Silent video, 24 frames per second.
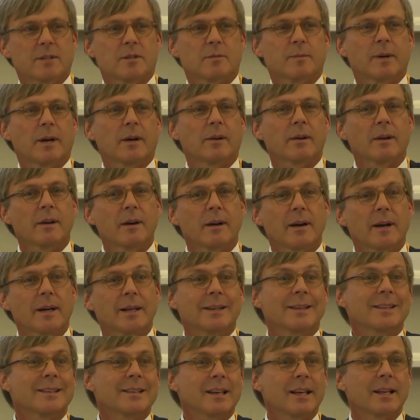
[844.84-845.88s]
It's about
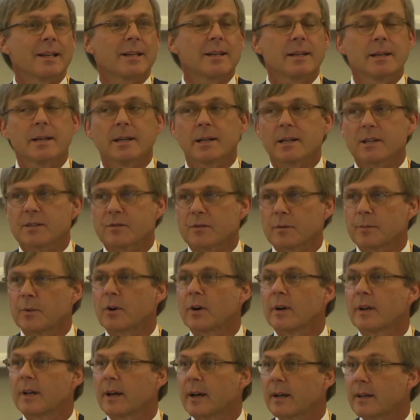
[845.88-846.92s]
9-10 years from
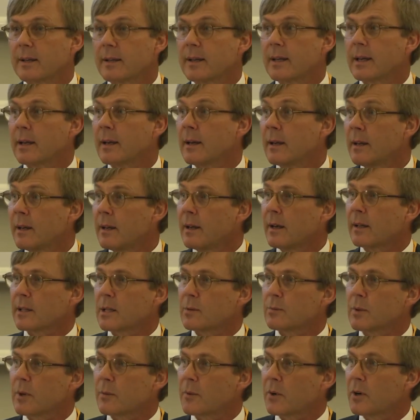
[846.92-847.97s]
early idea
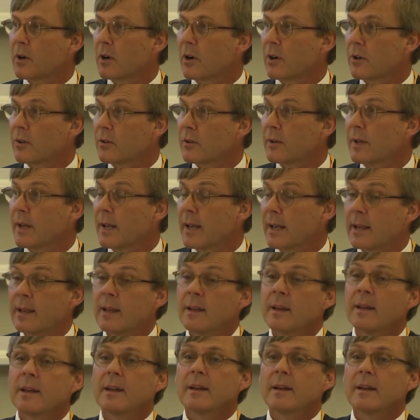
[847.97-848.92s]
until where we are today.